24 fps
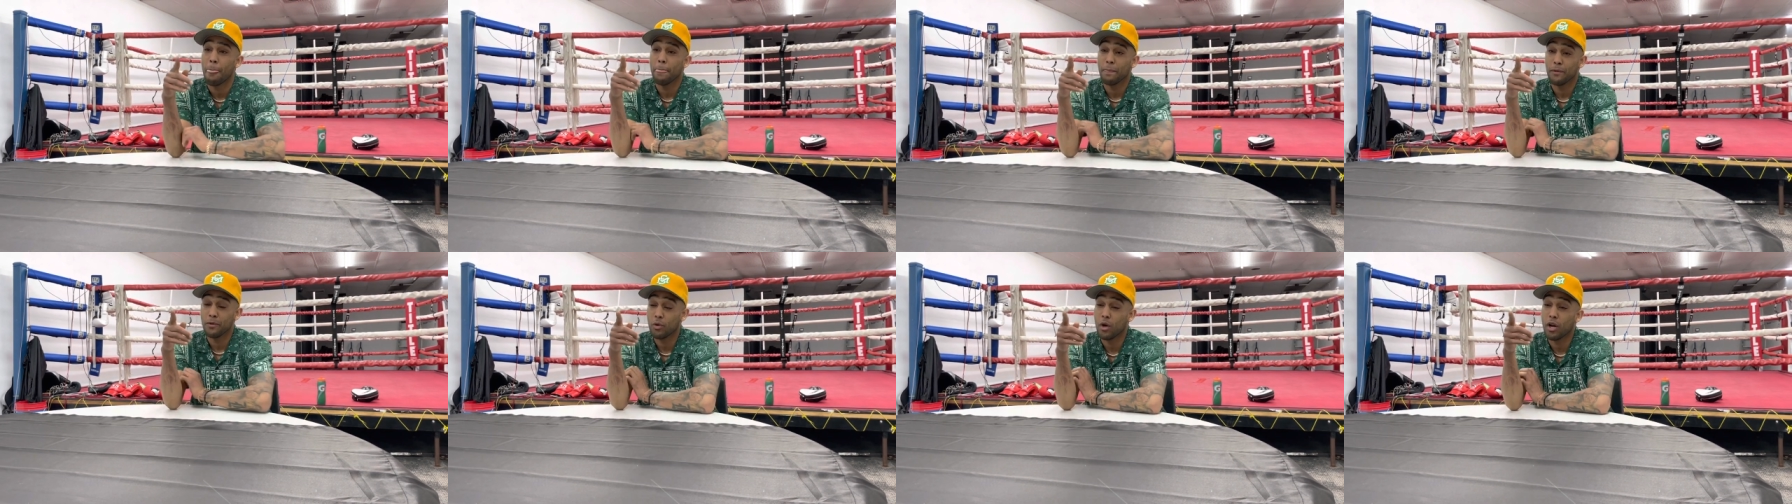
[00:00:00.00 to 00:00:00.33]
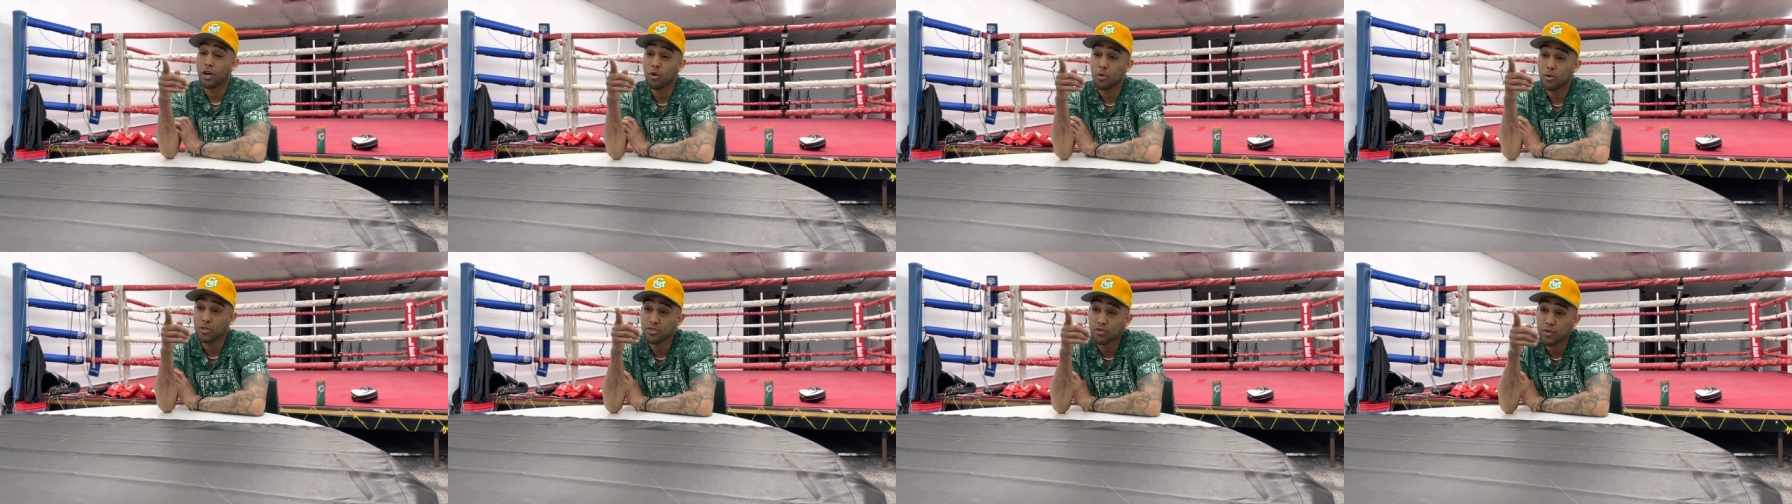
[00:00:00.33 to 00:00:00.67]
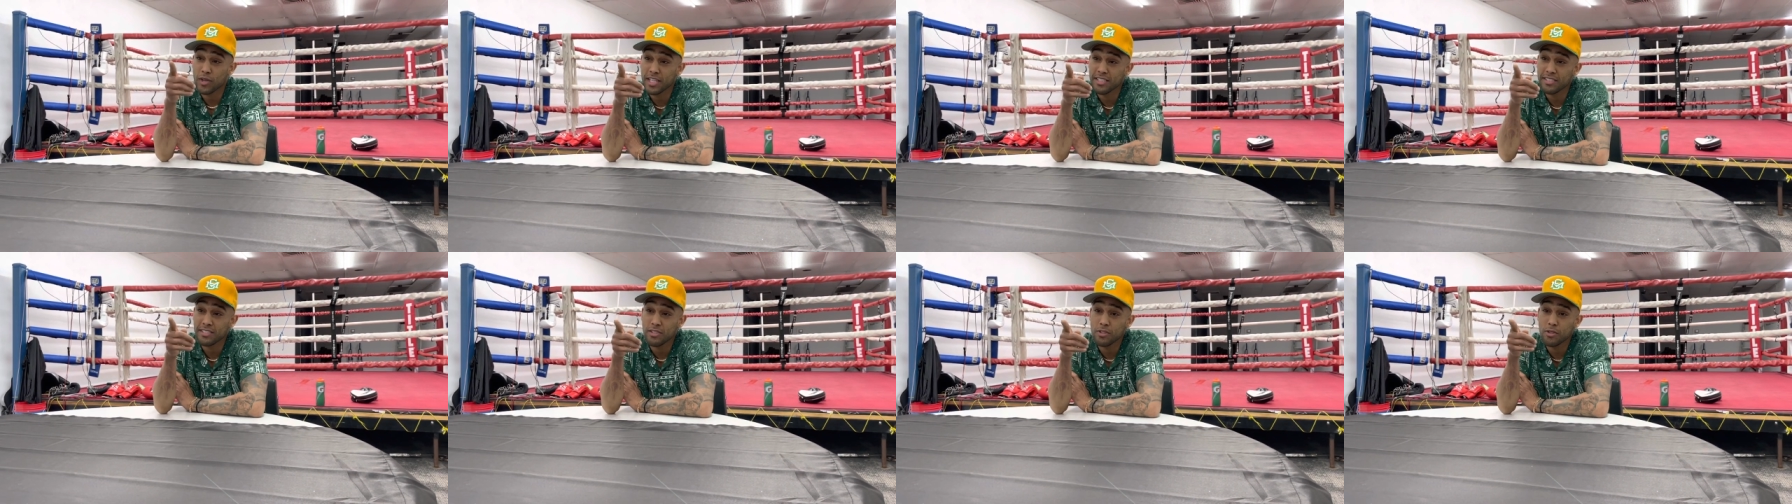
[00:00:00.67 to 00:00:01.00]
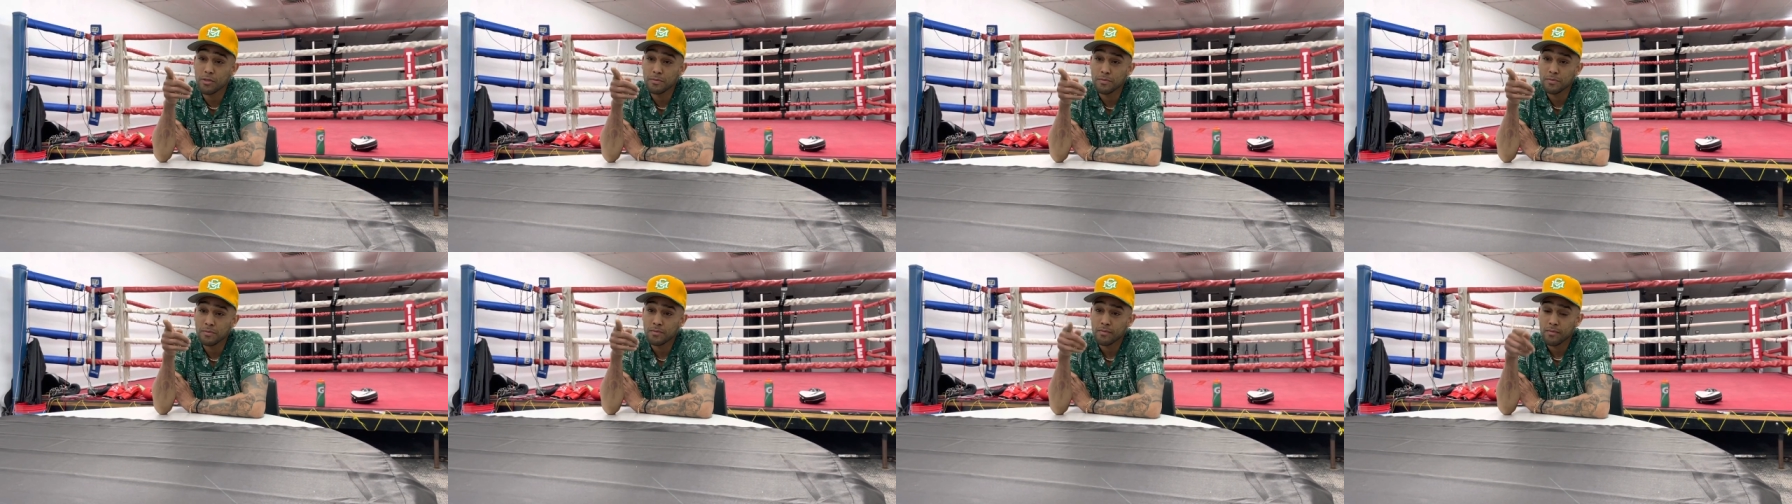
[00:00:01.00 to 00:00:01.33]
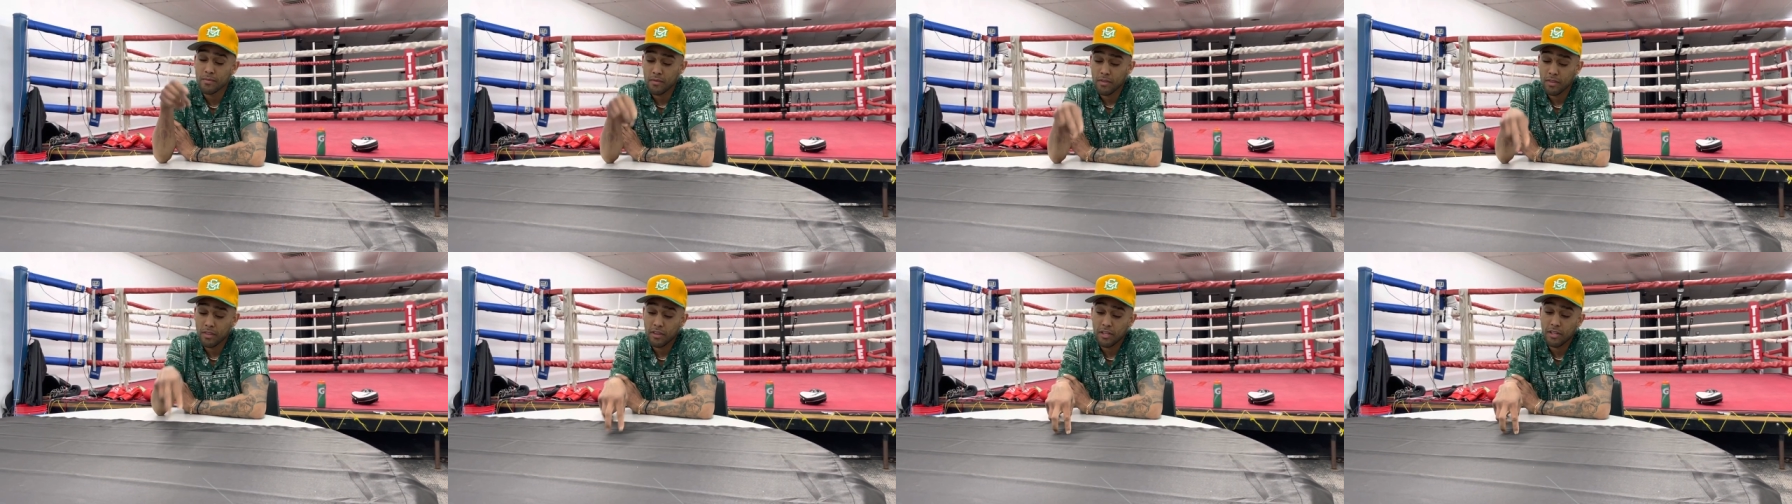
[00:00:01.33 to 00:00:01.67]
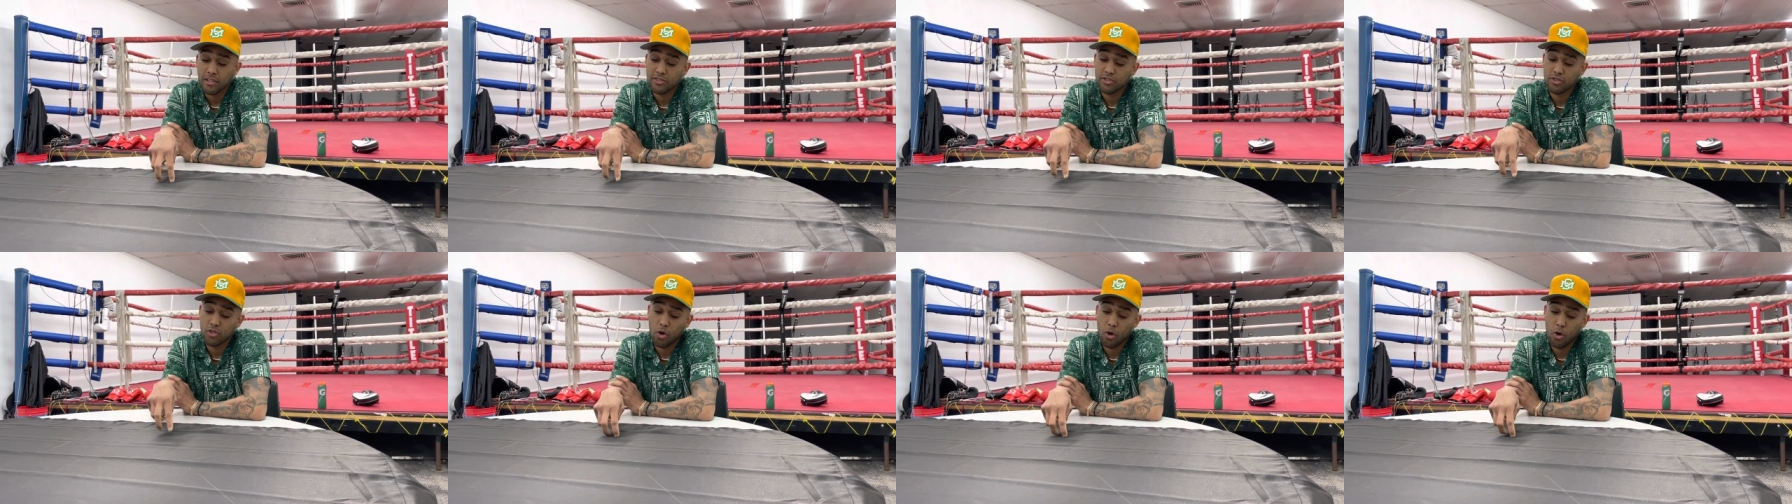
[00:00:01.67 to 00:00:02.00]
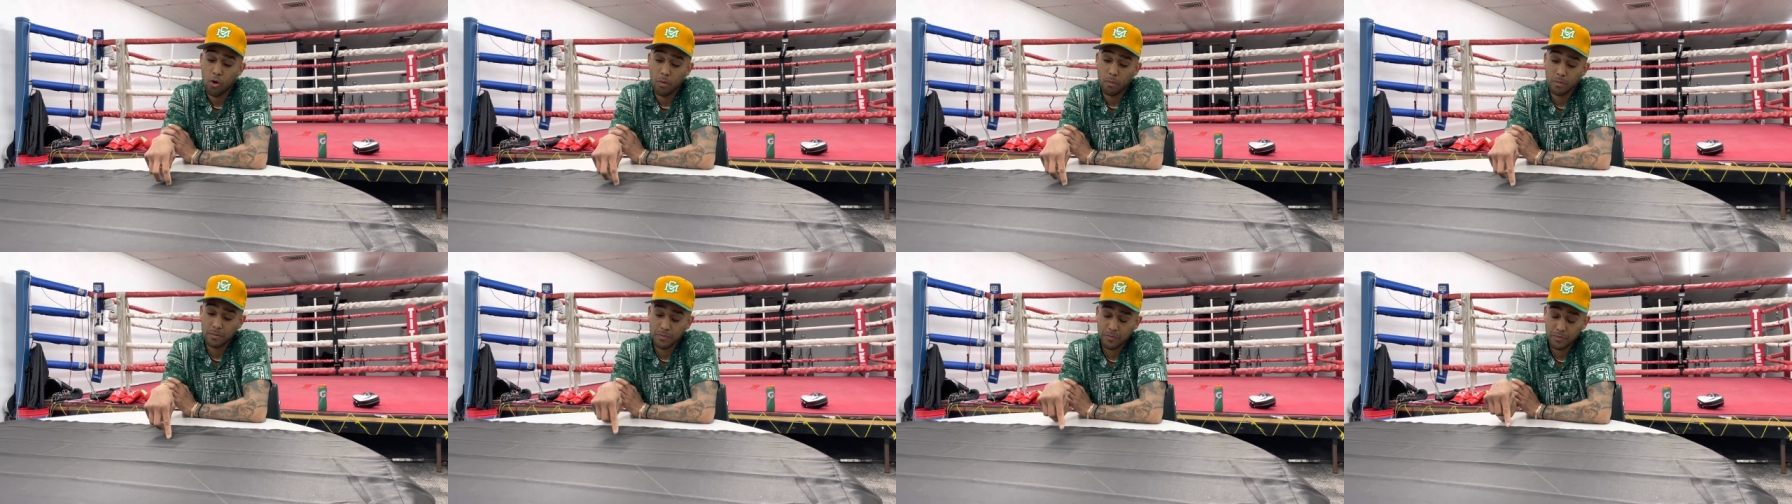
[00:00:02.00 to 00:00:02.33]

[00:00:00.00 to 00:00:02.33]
You want to know what's crazy though? So